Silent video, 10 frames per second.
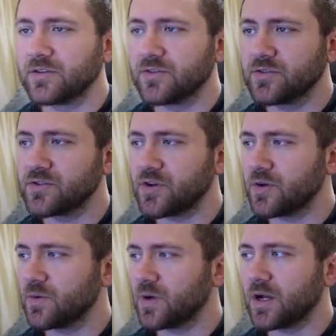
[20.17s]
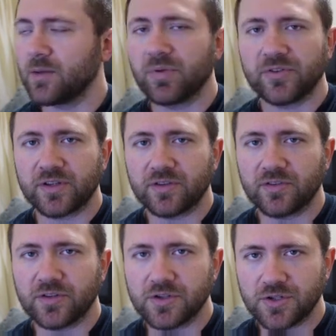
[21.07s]
So I built it in
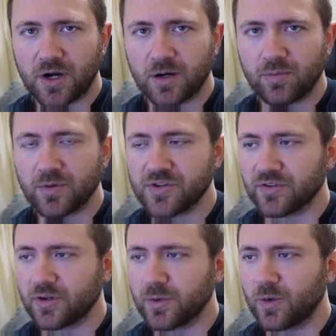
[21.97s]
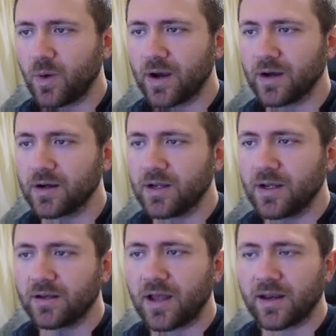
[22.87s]
C Sharp, which is going to require
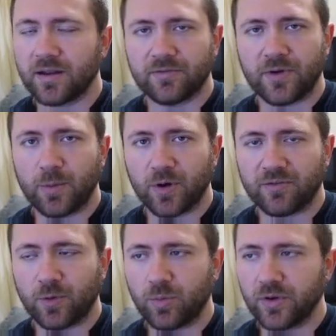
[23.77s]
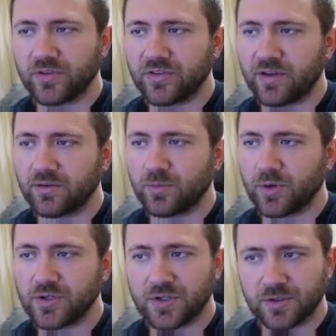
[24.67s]
.NET Framework
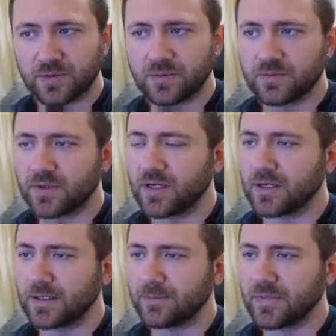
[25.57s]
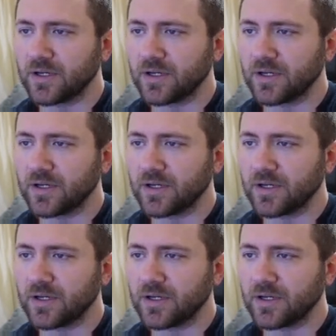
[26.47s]
4.7.2.